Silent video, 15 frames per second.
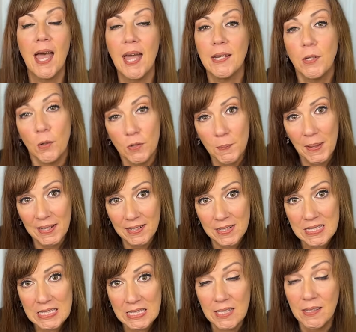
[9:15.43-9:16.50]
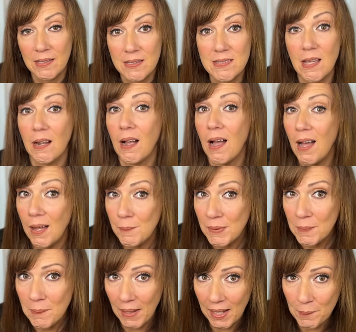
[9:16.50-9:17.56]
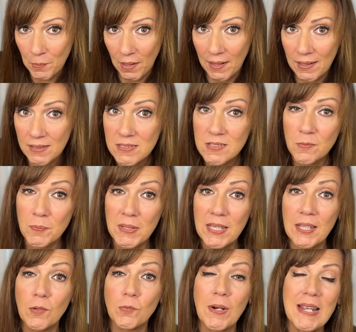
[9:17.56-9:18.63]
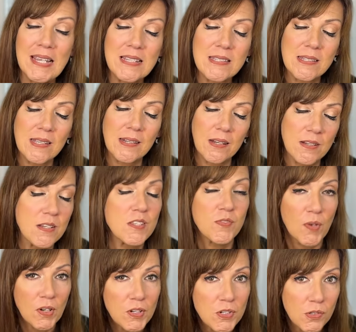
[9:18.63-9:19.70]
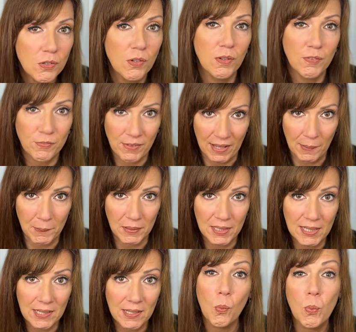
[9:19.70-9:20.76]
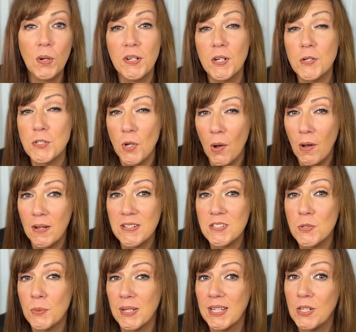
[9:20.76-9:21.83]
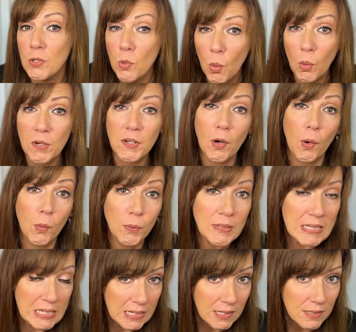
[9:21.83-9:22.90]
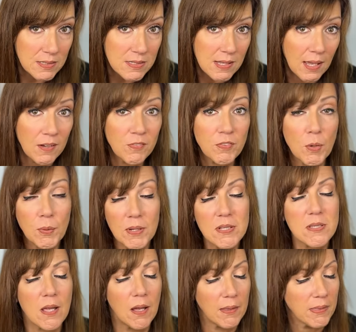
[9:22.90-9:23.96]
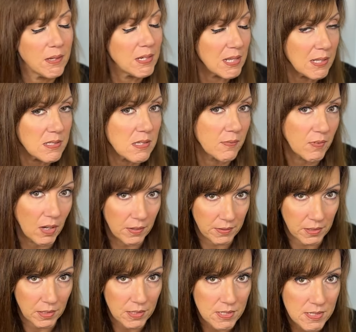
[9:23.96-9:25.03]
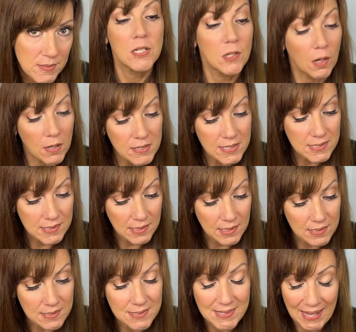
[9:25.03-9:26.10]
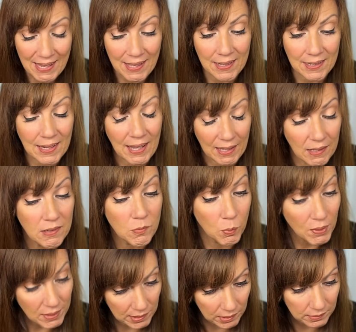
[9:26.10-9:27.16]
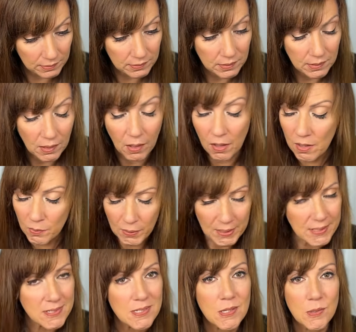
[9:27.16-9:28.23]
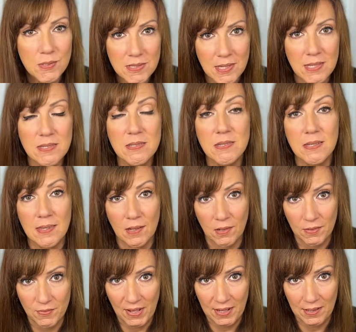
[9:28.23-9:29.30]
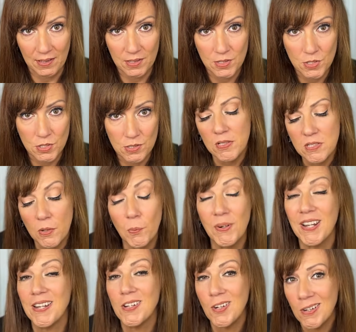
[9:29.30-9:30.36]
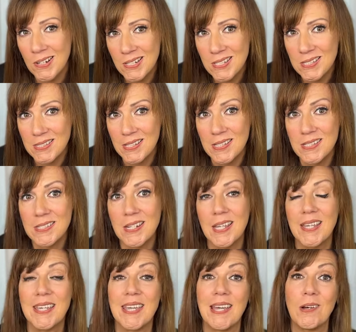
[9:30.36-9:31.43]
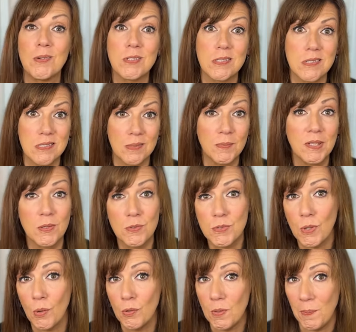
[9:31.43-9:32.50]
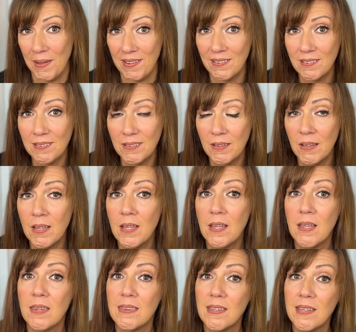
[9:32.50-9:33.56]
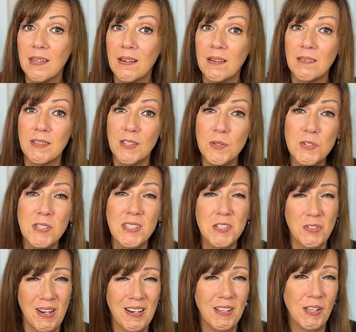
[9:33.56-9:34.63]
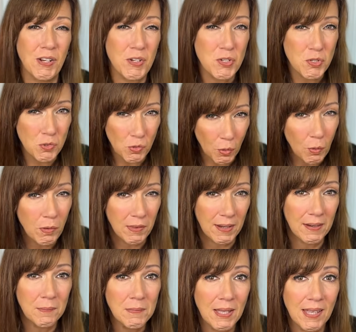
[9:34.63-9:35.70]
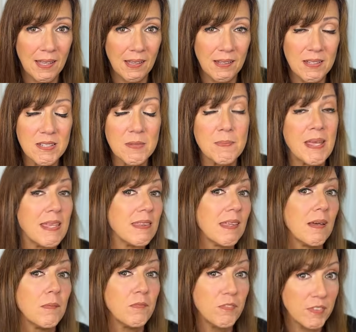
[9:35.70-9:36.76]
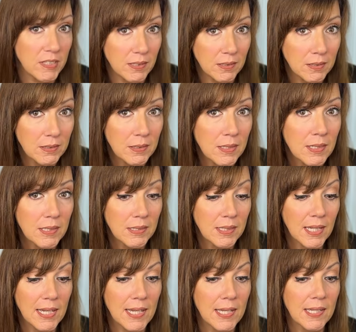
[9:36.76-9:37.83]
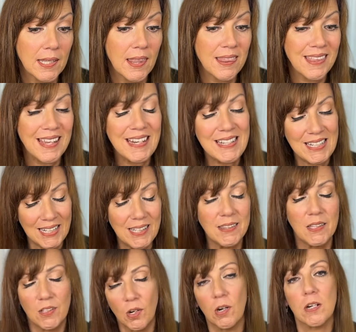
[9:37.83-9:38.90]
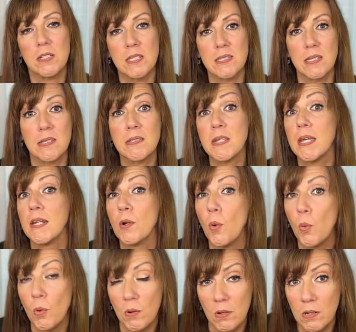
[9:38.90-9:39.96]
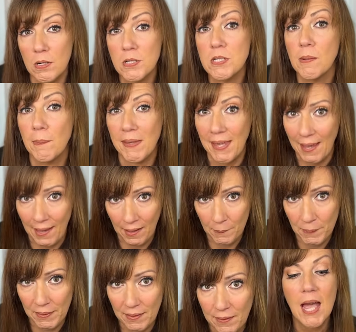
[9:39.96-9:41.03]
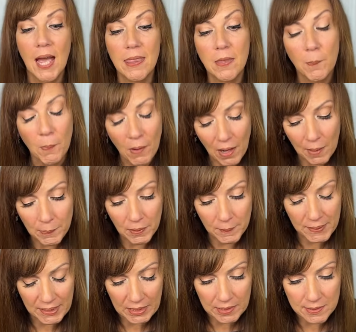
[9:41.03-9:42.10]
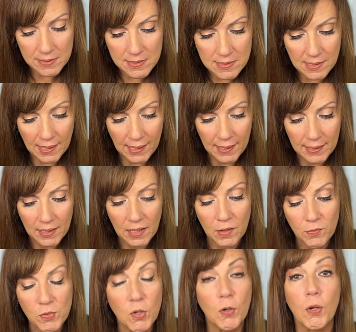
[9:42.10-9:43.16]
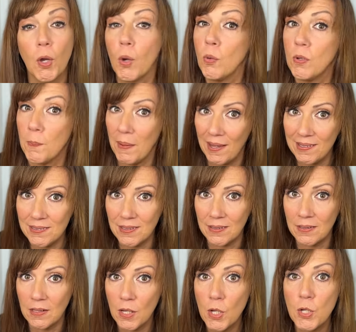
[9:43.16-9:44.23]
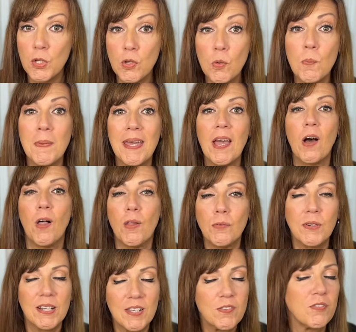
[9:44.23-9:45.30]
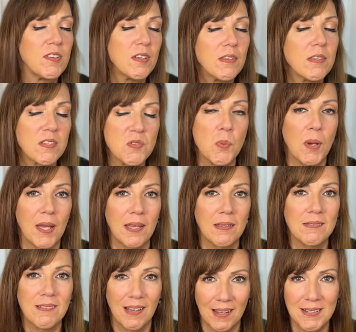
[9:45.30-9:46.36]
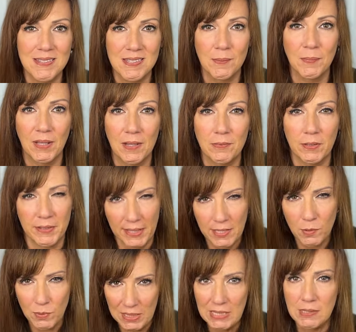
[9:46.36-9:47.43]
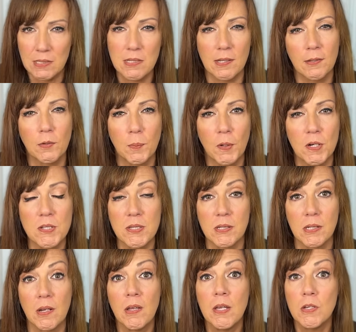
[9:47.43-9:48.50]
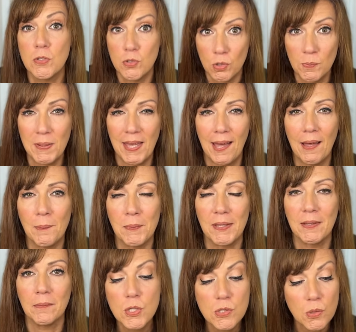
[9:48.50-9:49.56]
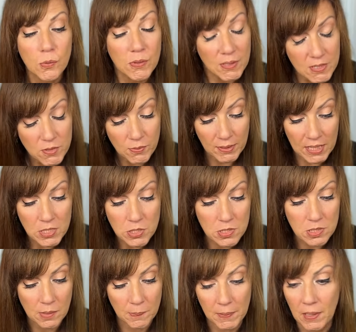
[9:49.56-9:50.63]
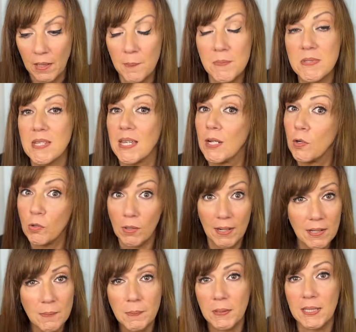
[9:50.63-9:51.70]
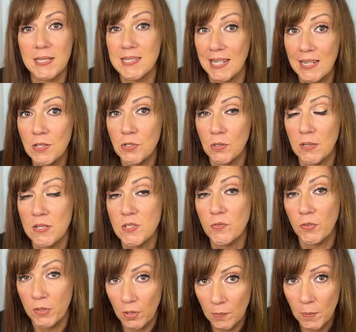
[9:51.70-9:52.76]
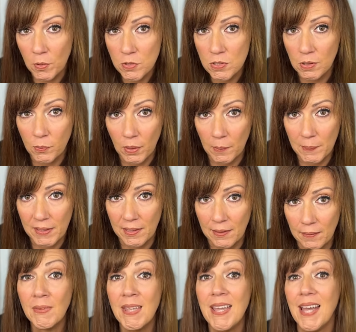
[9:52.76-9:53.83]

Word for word: And codependency is a common byproduct of being raised in a dysfunctional family where you're taught to ignore your own needs and focus on the needs of others. Narcissists can and will always use this to their advantage. So when a narcissist encounters somebody who's codependent, they usually try to control them and make them feel like they need the narcissist in order to be happy. And the problem is that if you're codependent, you may already feel this way on some level, that you need this other person to be happy. So this relationship becomes incredibly dangerous for your emotional well-being.